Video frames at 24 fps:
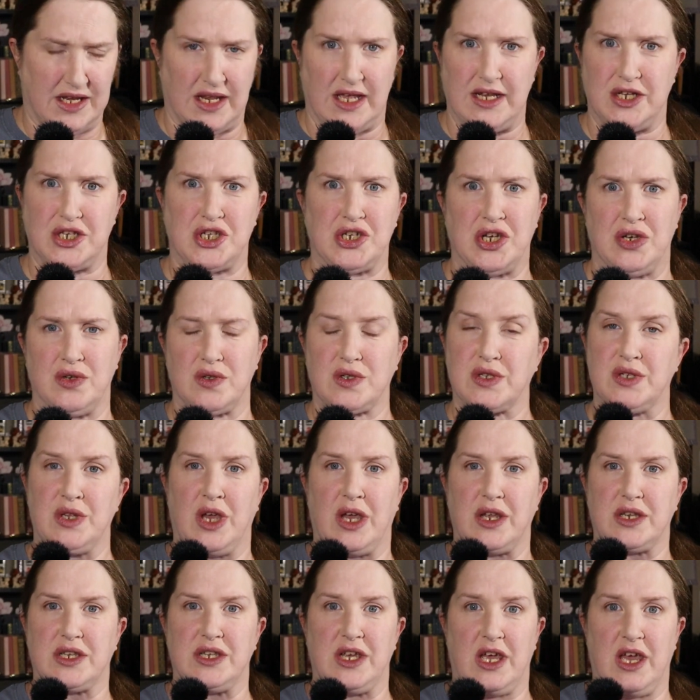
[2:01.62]
that I chose
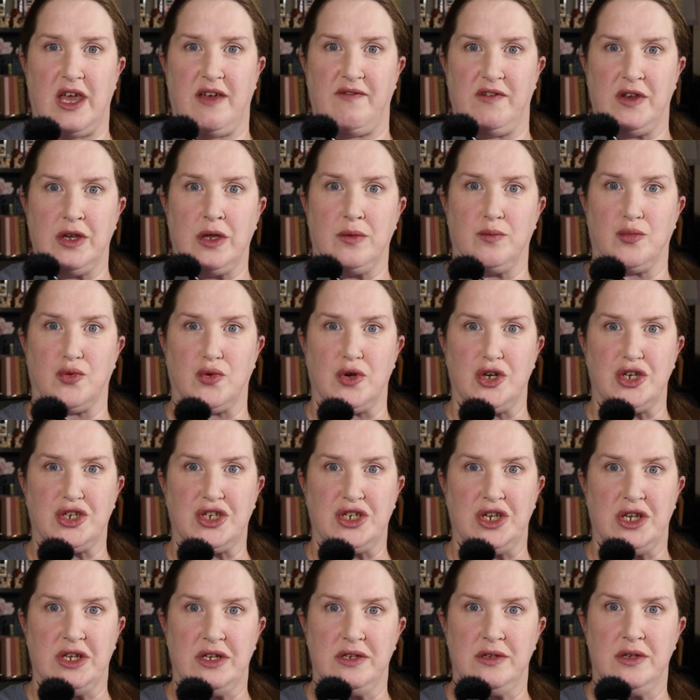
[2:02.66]
not to have an
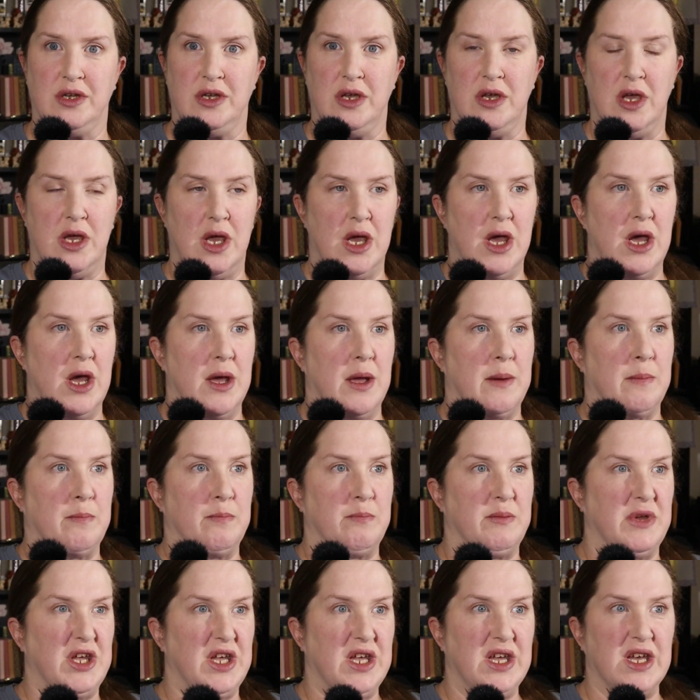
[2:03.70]
abortion.
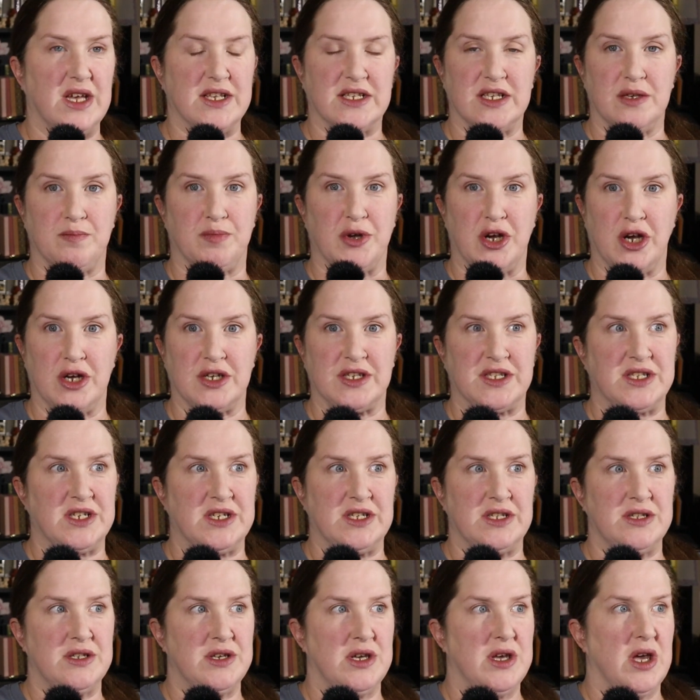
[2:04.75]
Me as a
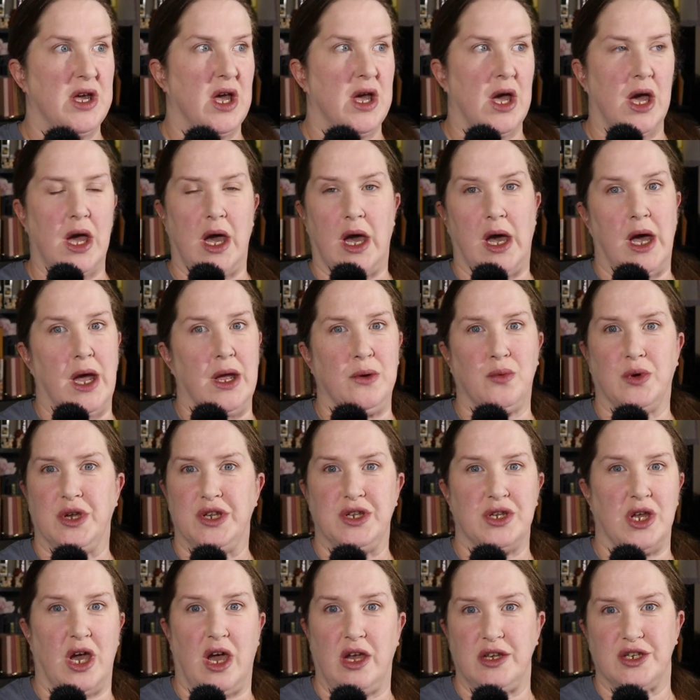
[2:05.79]
person, I
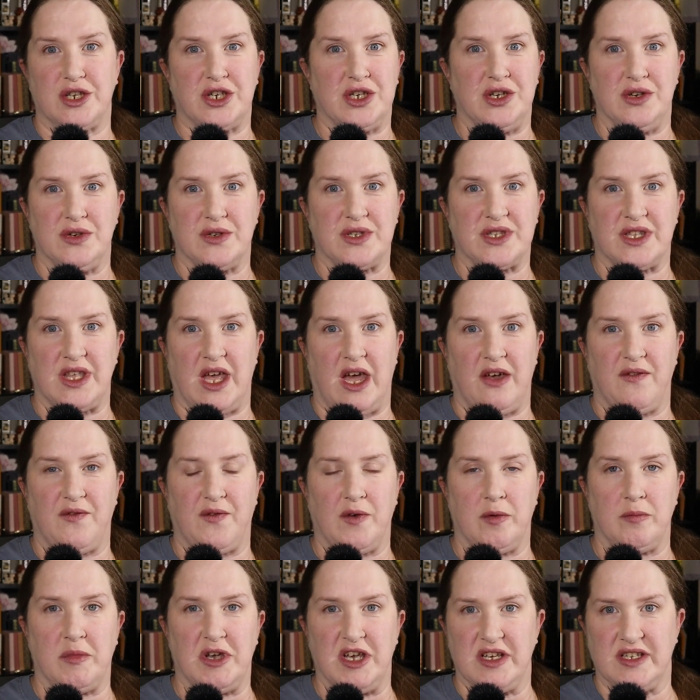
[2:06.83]
would not choose that
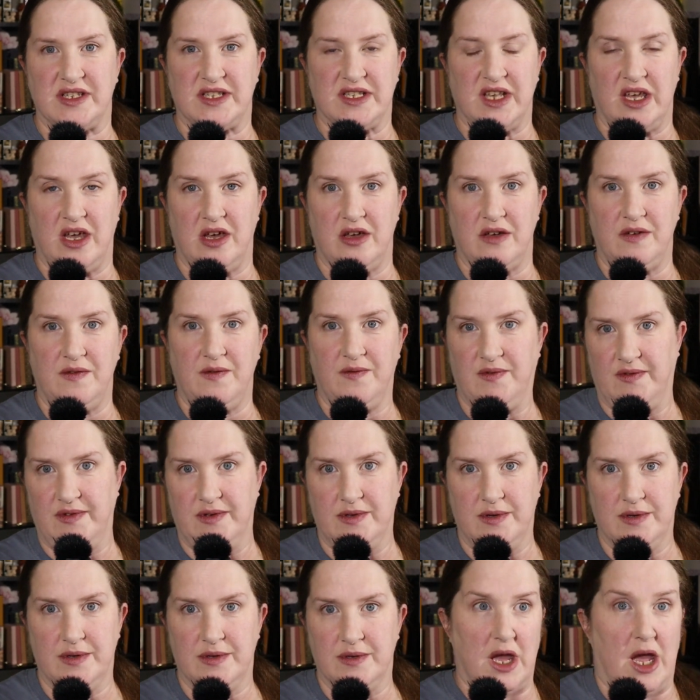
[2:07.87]
for myself.
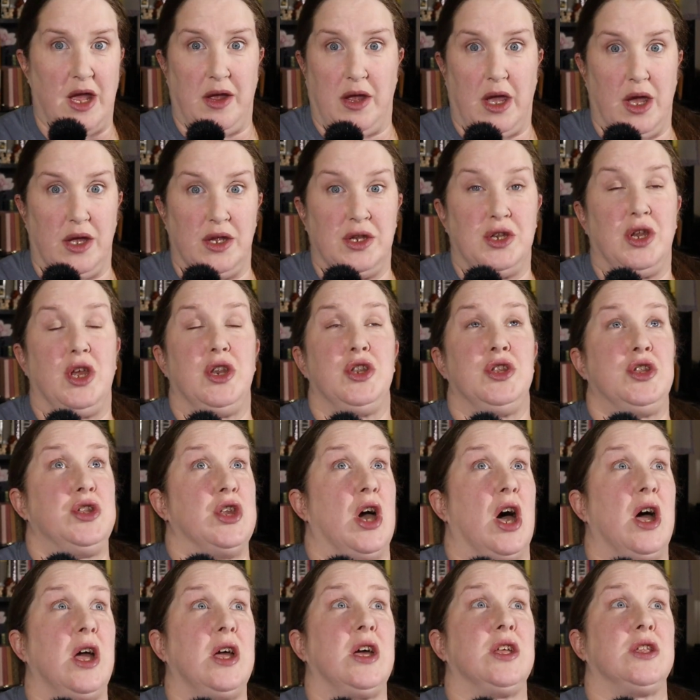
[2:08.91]
I,
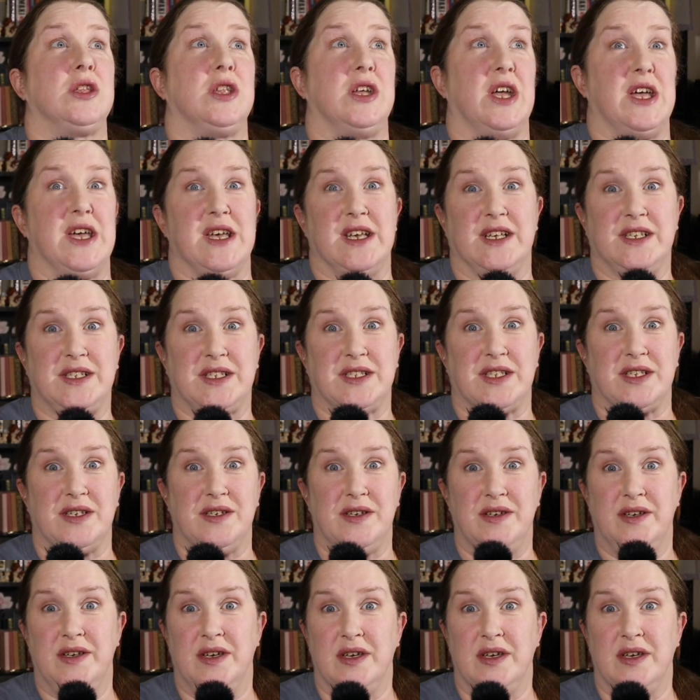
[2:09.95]
not unless